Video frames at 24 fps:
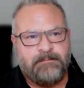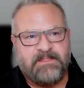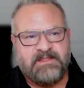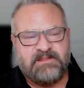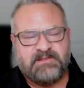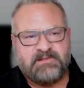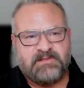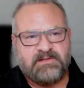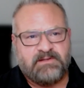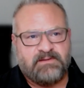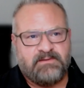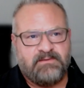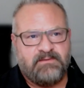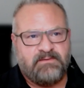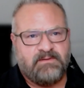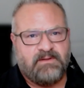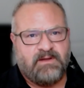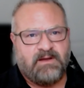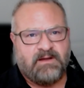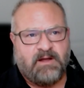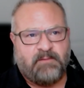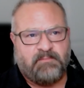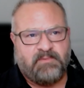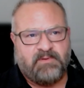this
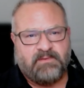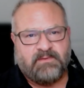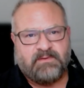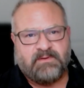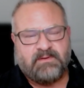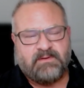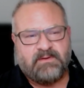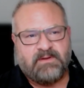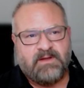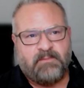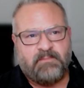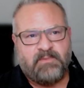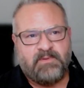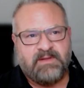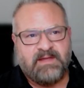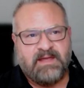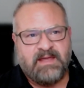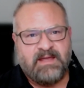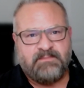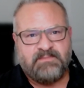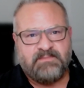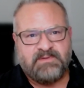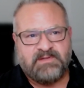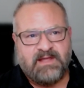a couple couple
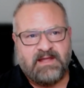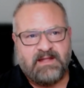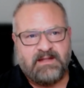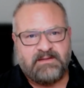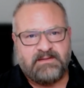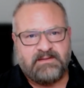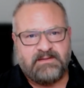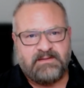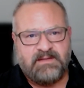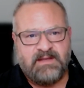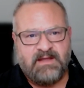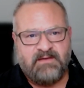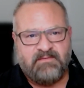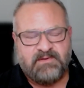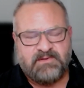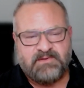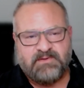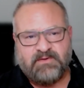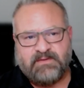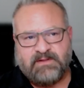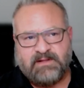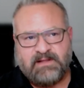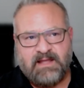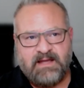games that never
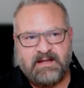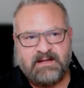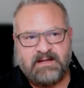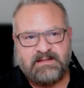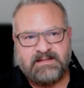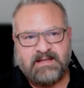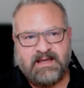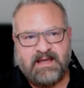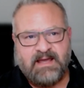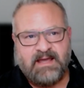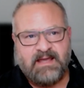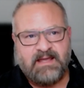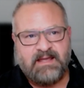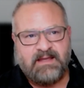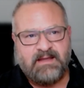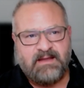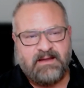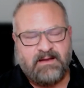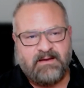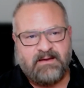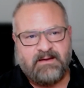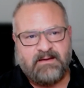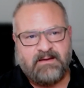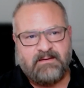saw the light of day.
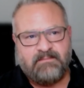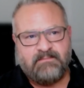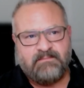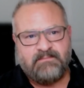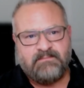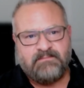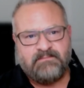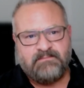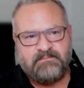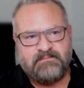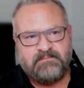Um,